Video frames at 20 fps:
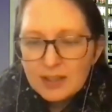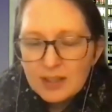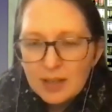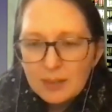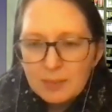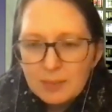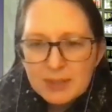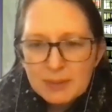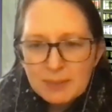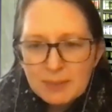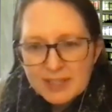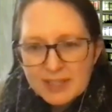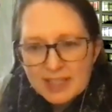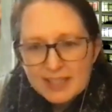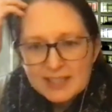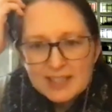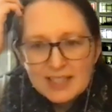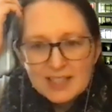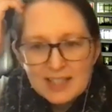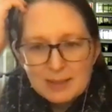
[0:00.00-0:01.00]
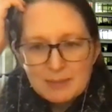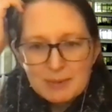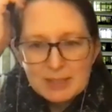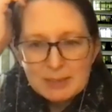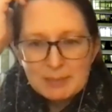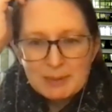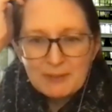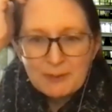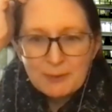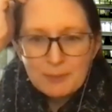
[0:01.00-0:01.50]
Someone's asking, they
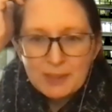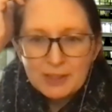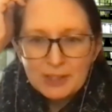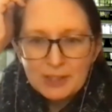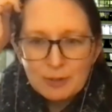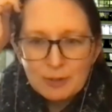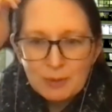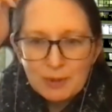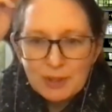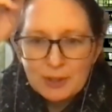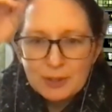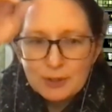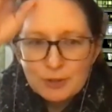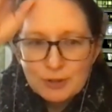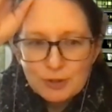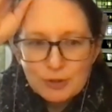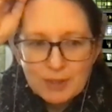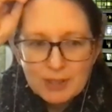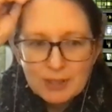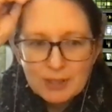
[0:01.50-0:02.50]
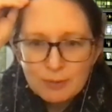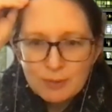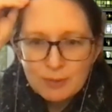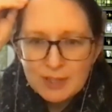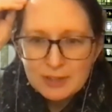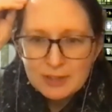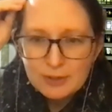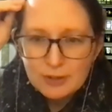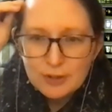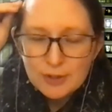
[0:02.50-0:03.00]
must be familiar with our neutrino
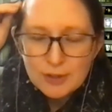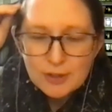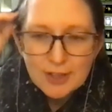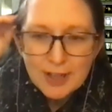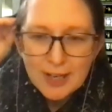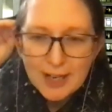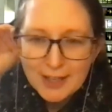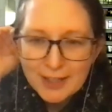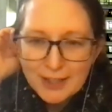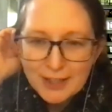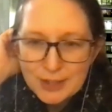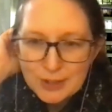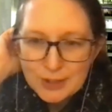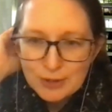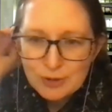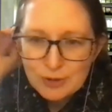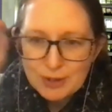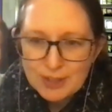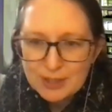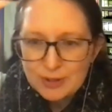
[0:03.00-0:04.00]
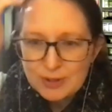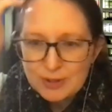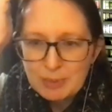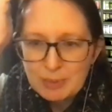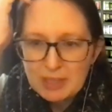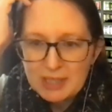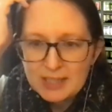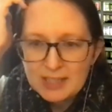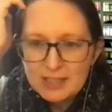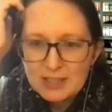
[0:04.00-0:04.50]
research. Could neutrinos
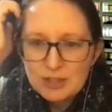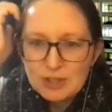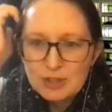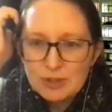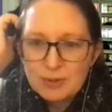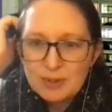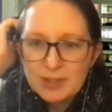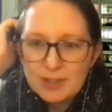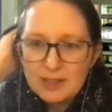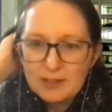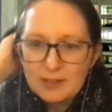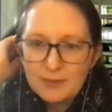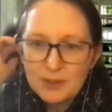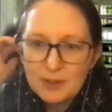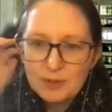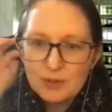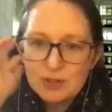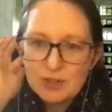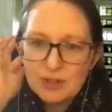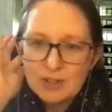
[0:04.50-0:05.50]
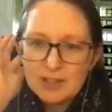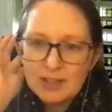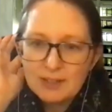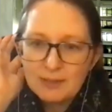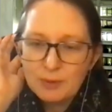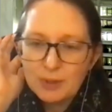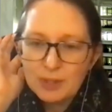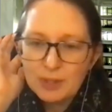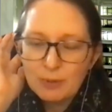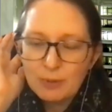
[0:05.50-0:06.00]
be an issue in the future
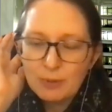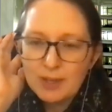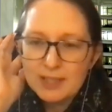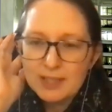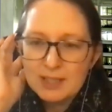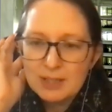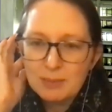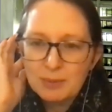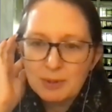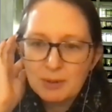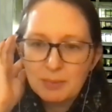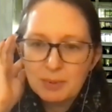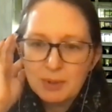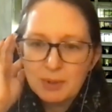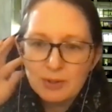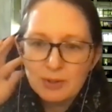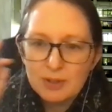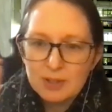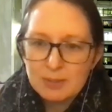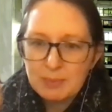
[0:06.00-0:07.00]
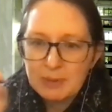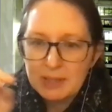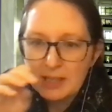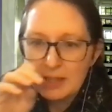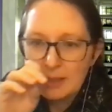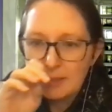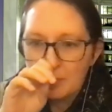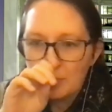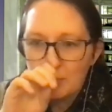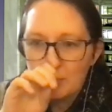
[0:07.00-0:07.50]
if when quantum computers
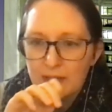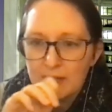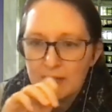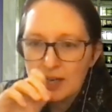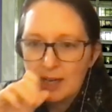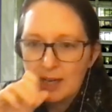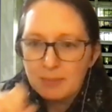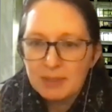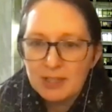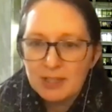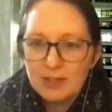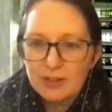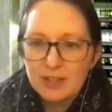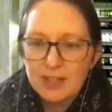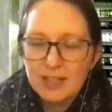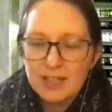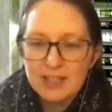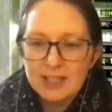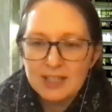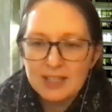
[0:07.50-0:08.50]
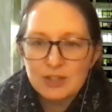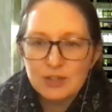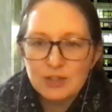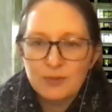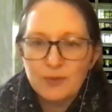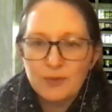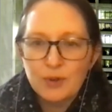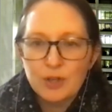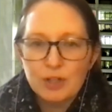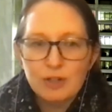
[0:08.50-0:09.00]
become more common? Are they an
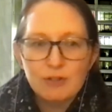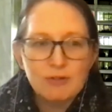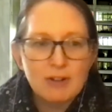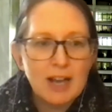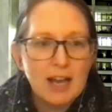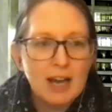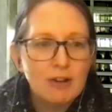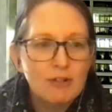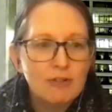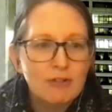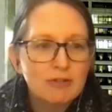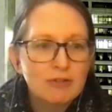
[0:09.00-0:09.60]
issue for you now?